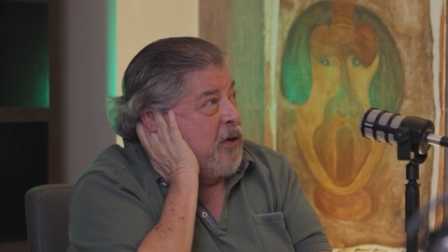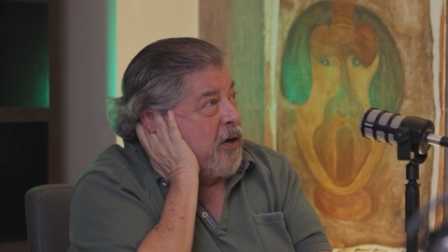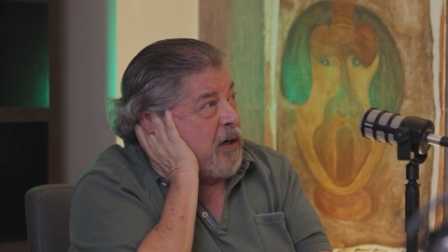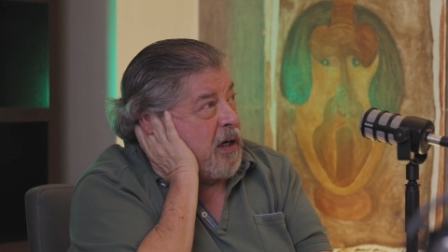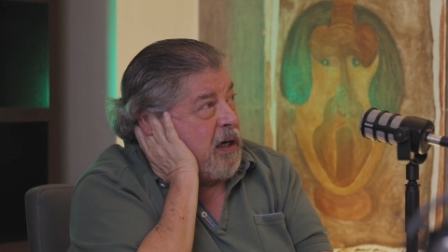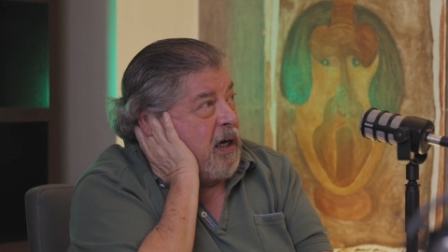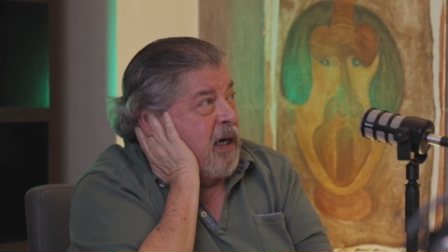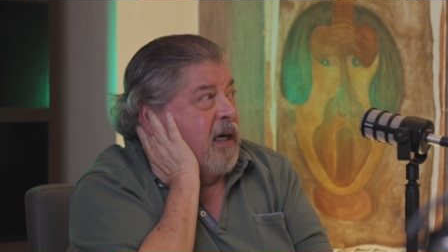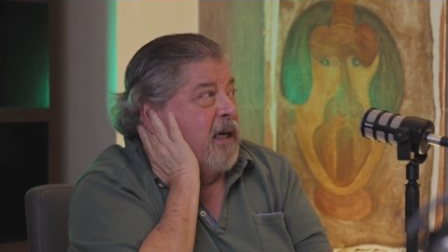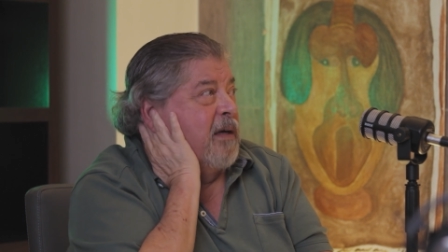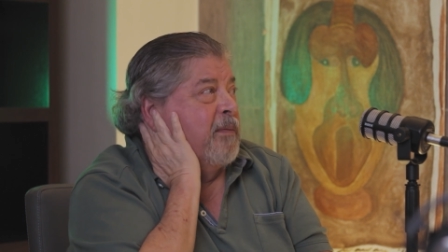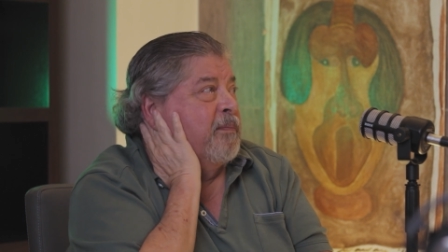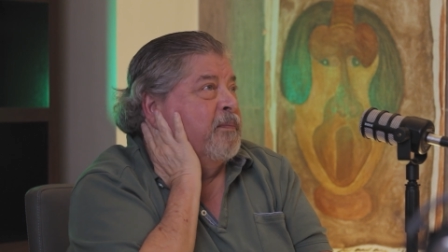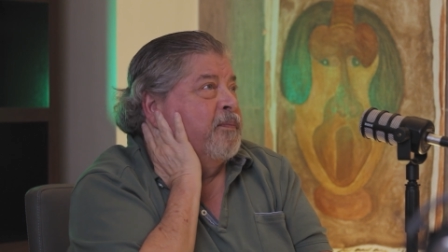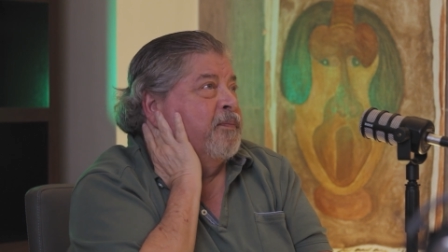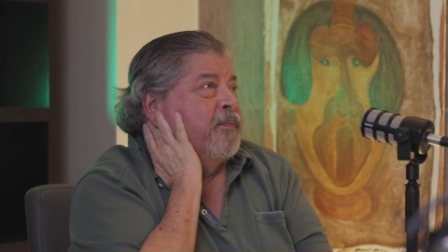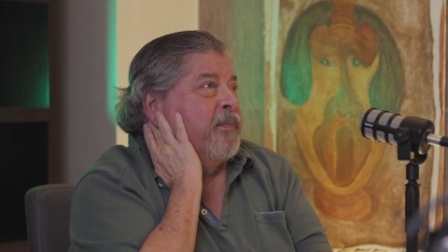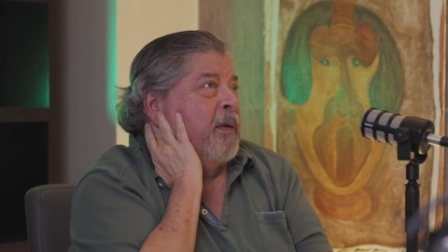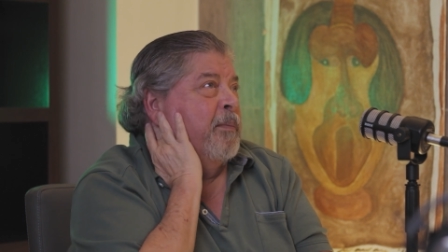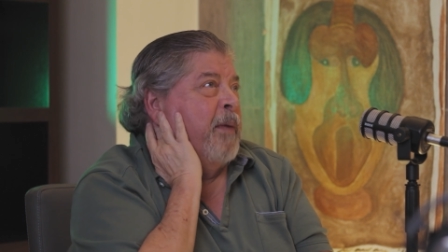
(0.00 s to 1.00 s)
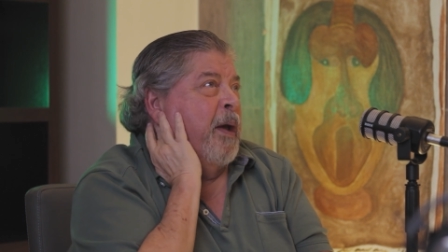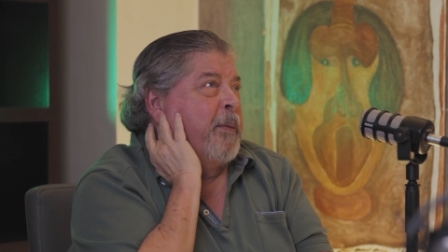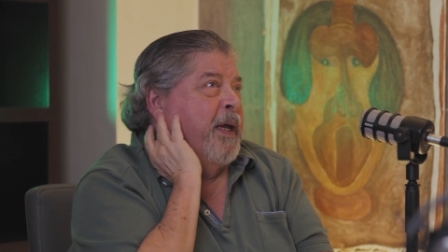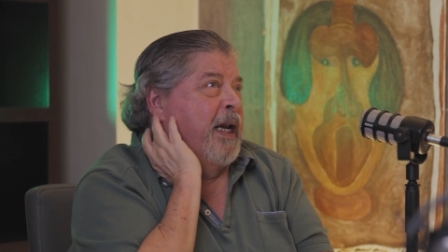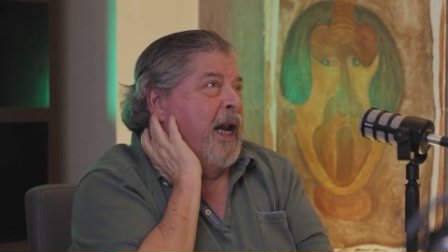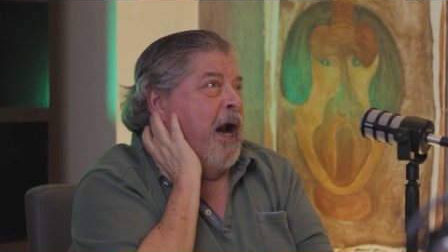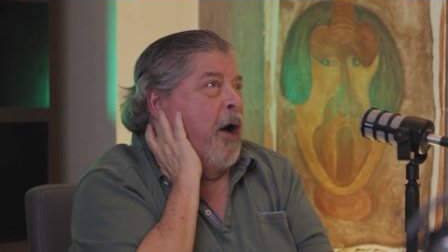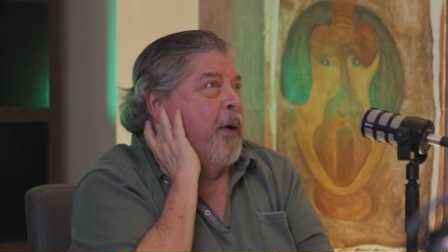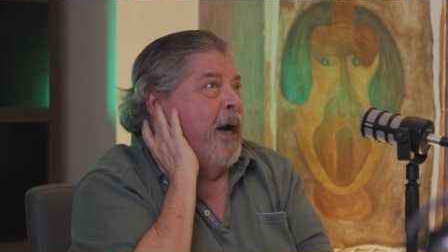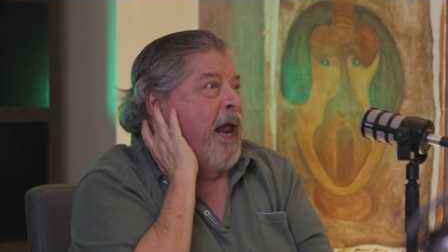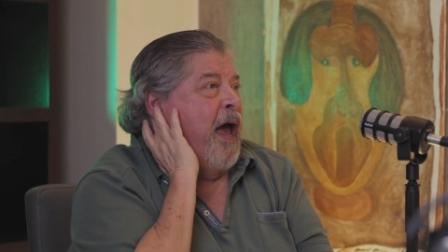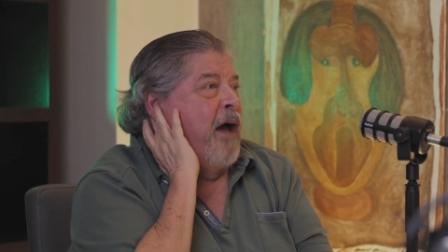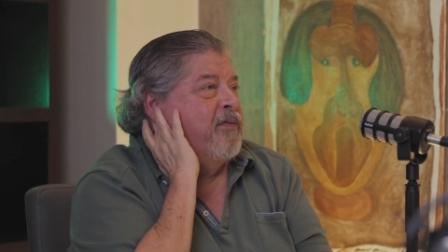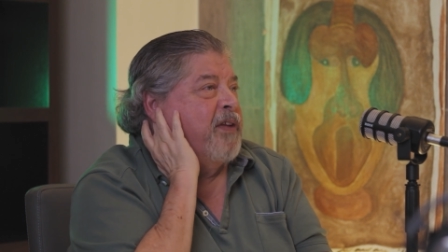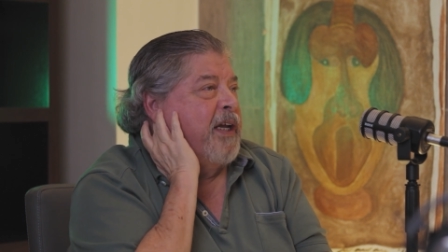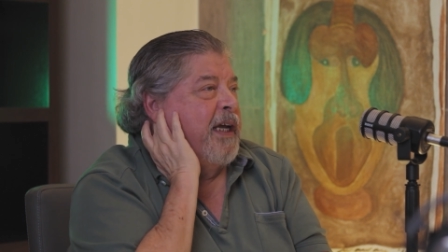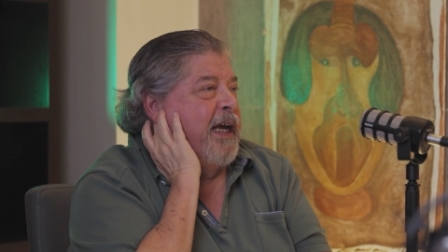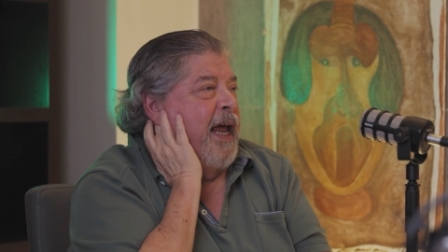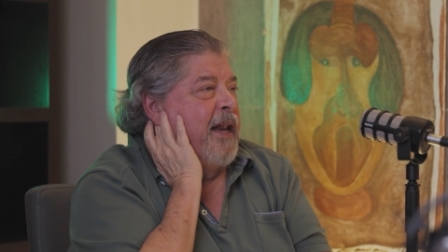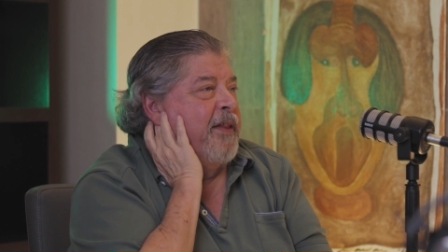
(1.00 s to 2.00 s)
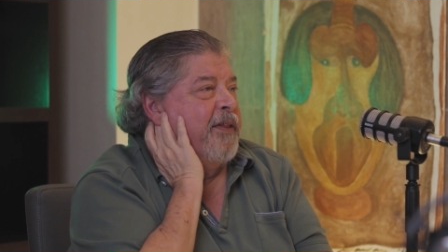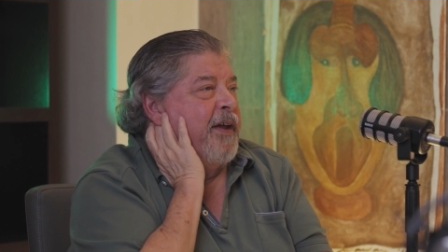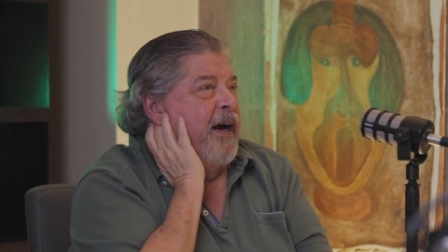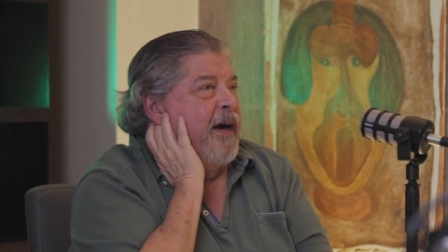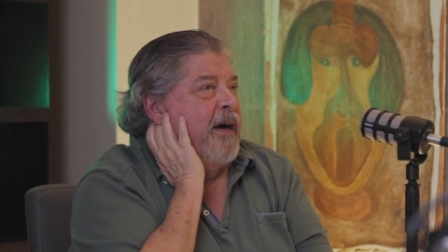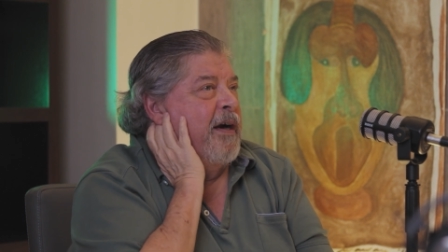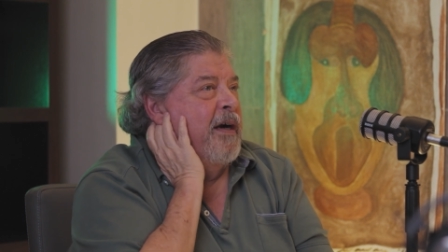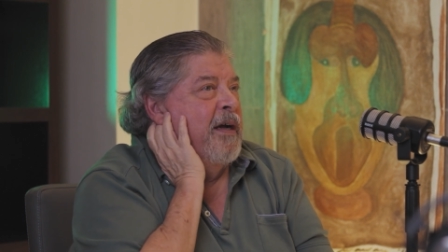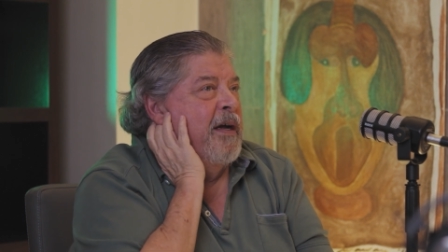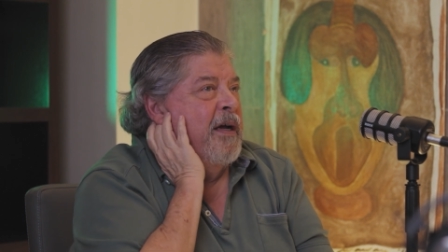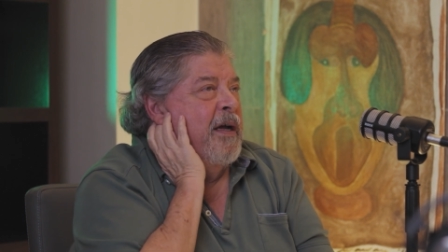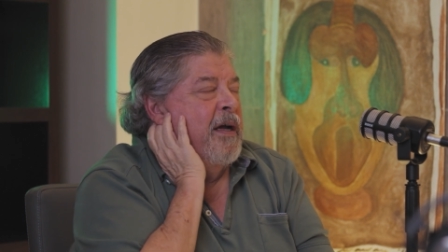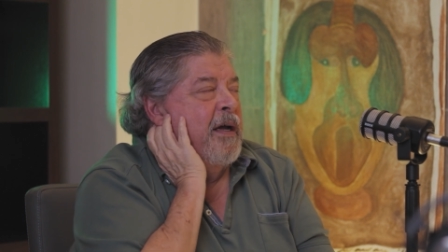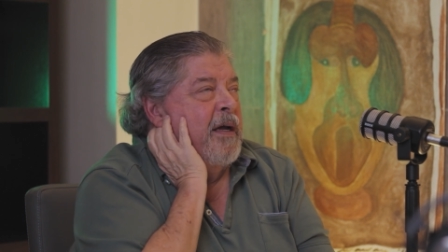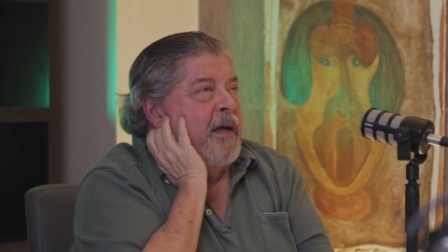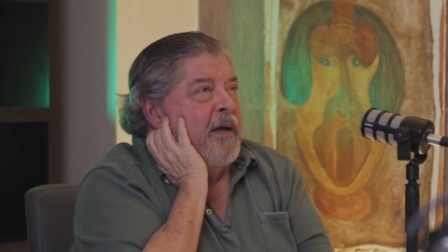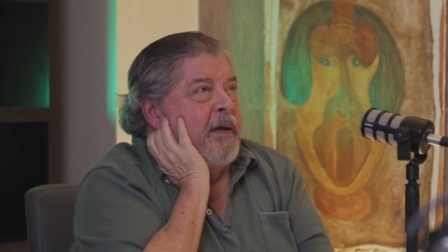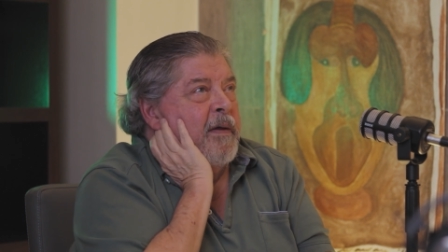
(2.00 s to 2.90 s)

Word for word: took um, maybe an hour and a half to get there.